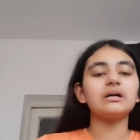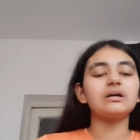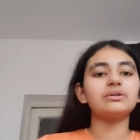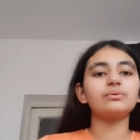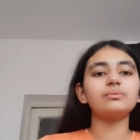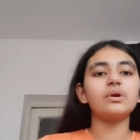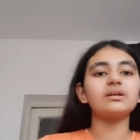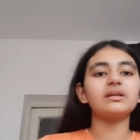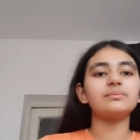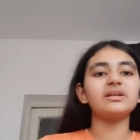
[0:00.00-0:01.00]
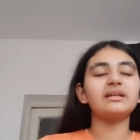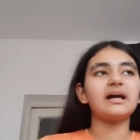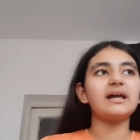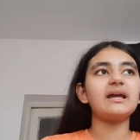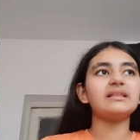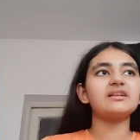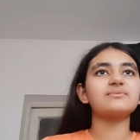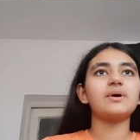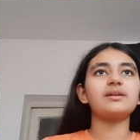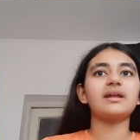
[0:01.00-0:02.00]
uh, don't want him to die, and
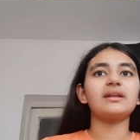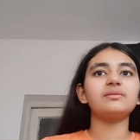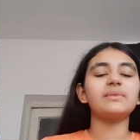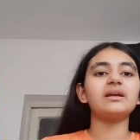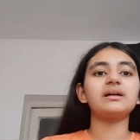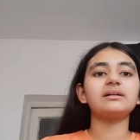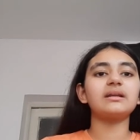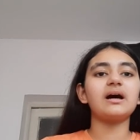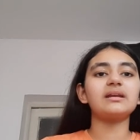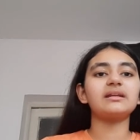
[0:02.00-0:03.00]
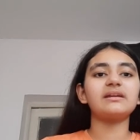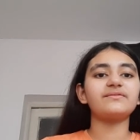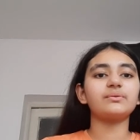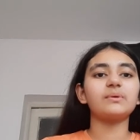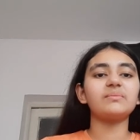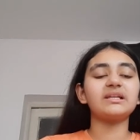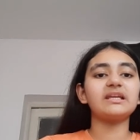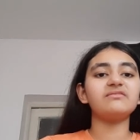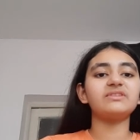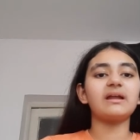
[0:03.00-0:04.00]
that's why trying to make Clarke and everyone
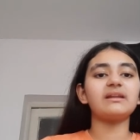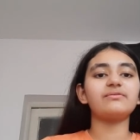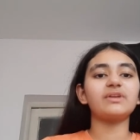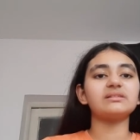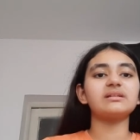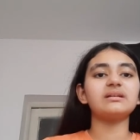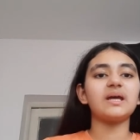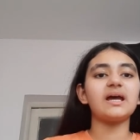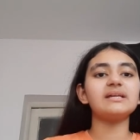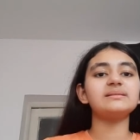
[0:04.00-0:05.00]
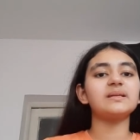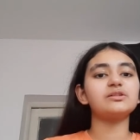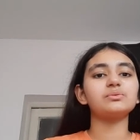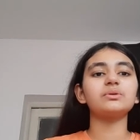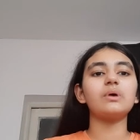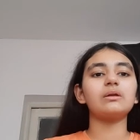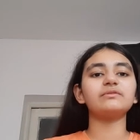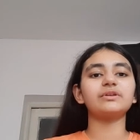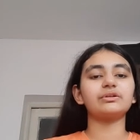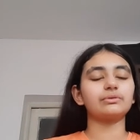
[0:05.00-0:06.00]
believe that if Russell dies, things will go out
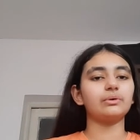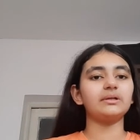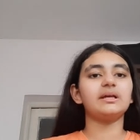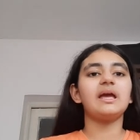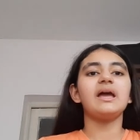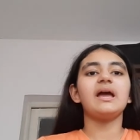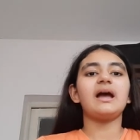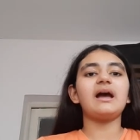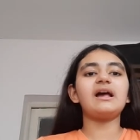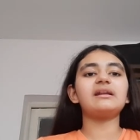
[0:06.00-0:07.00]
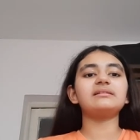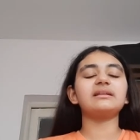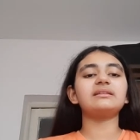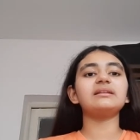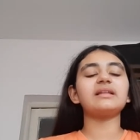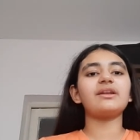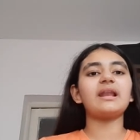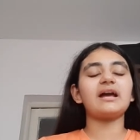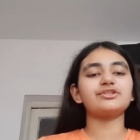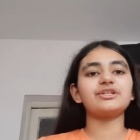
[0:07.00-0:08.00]
of control, and they think that
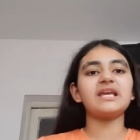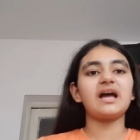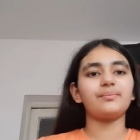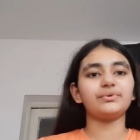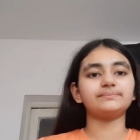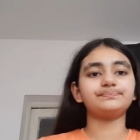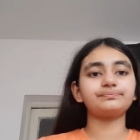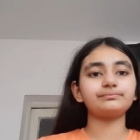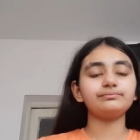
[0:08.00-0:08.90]
will actually happen.